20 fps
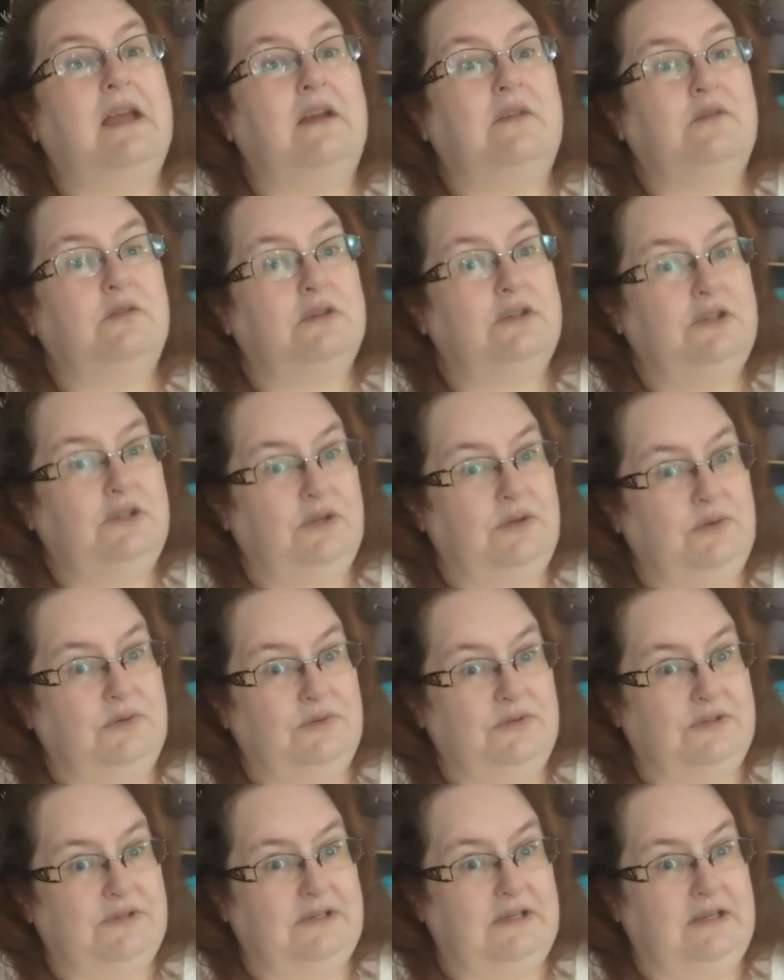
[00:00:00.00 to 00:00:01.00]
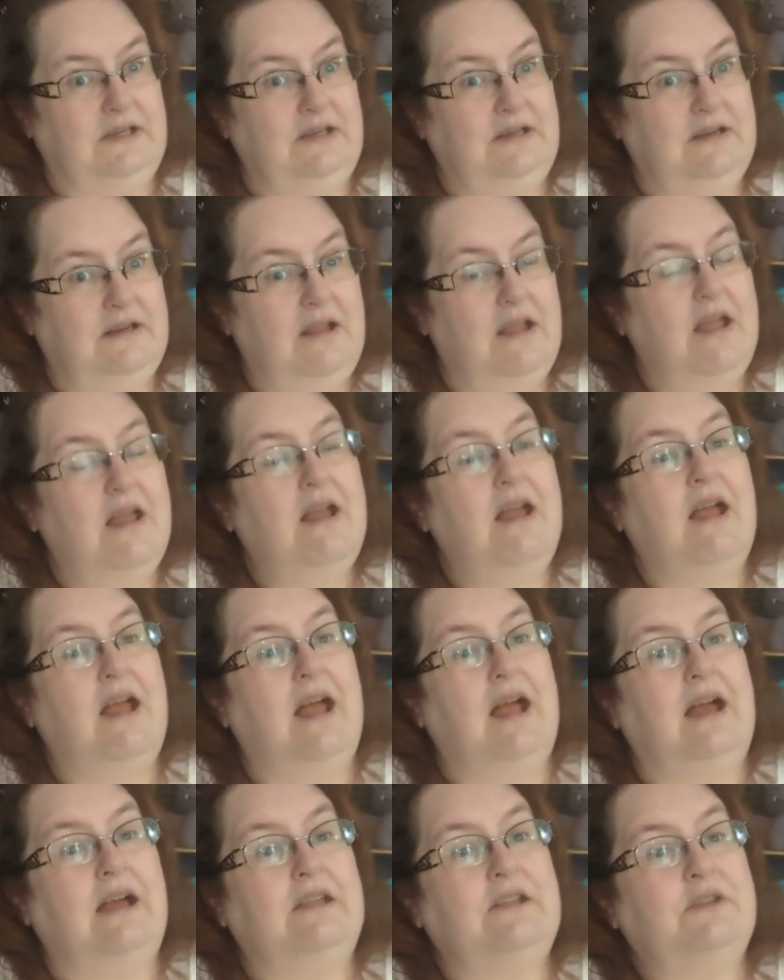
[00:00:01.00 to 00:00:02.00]
every Tuesday
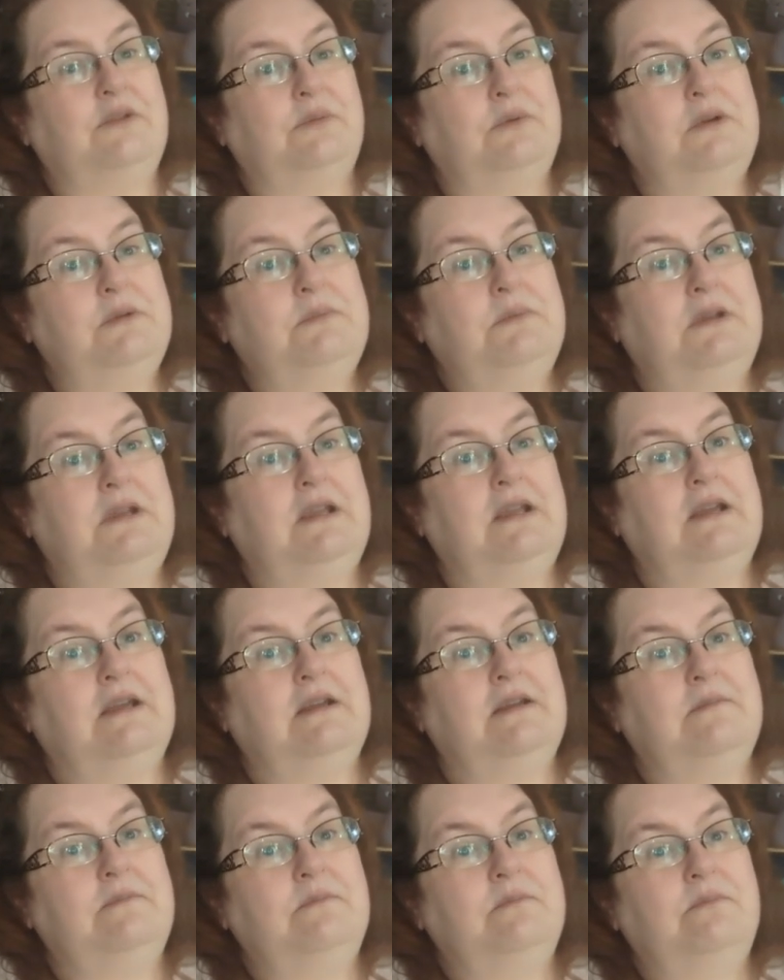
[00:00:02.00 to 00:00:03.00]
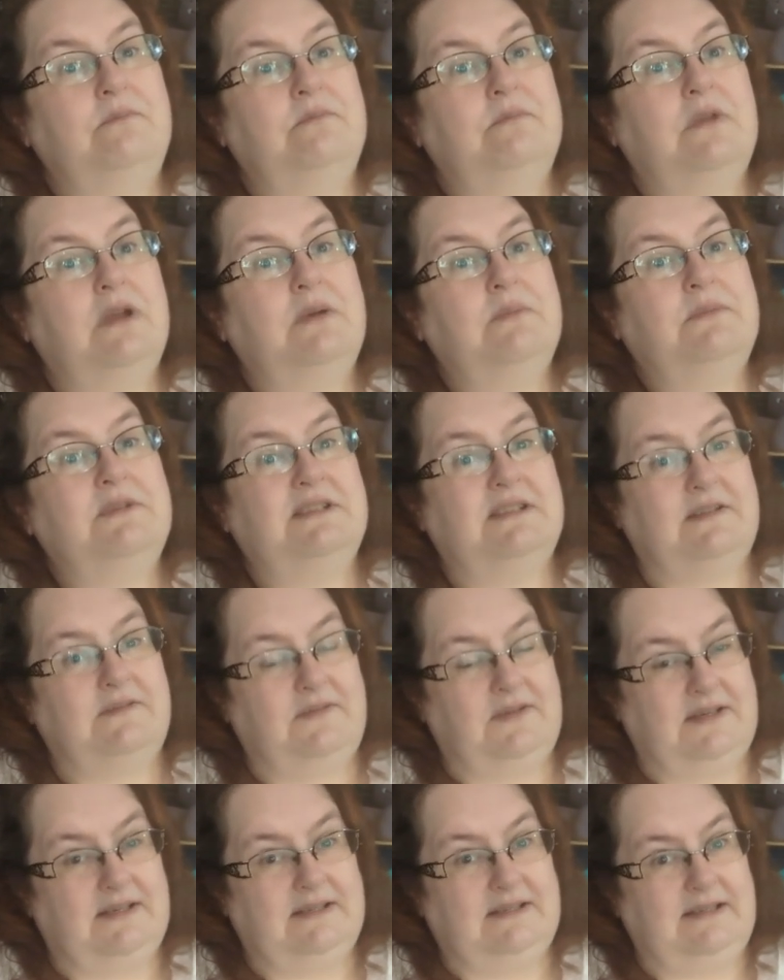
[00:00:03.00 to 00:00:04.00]
at 3 p.m.
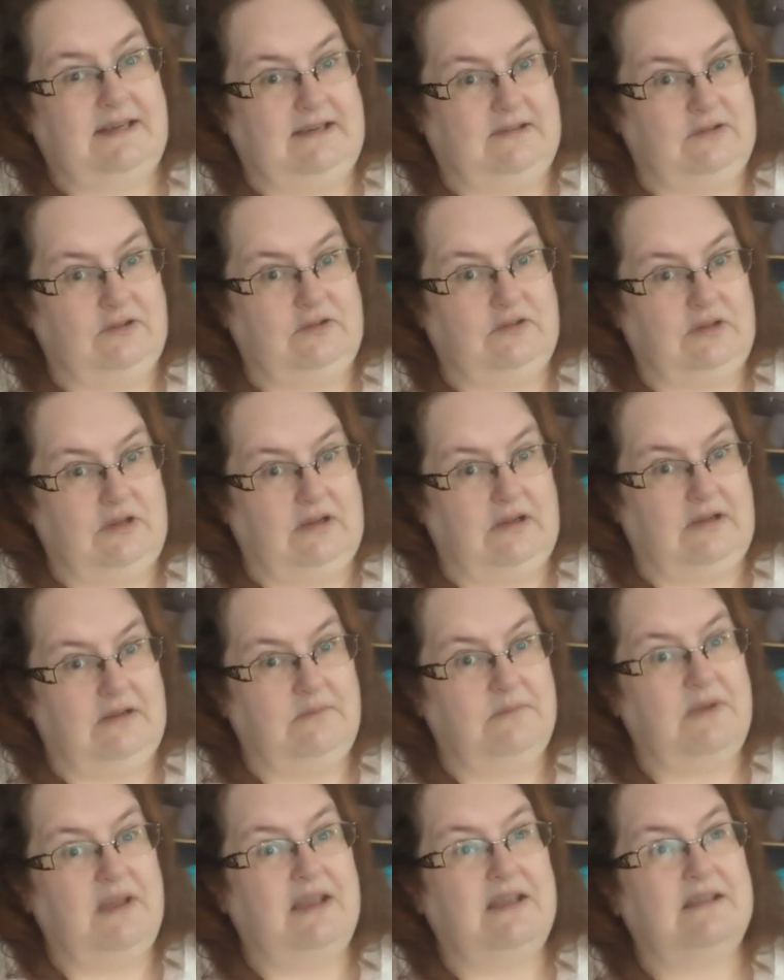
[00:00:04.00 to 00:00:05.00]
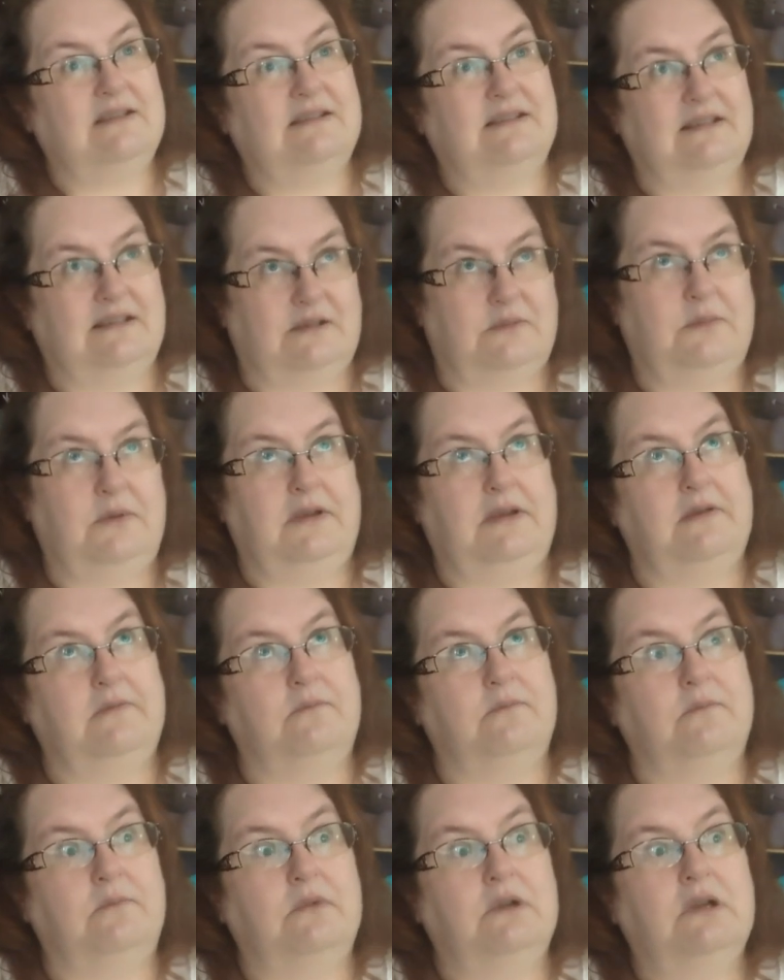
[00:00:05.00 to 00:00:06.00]
Pacific Standard Time, 6
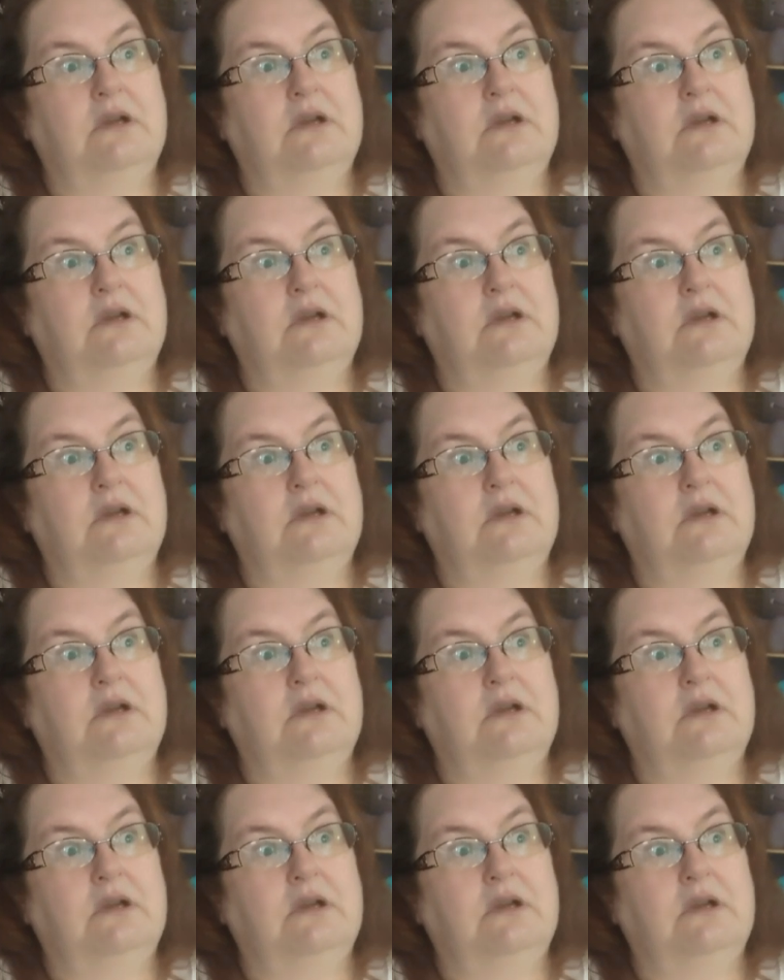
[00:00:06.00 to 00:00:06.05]
p.m.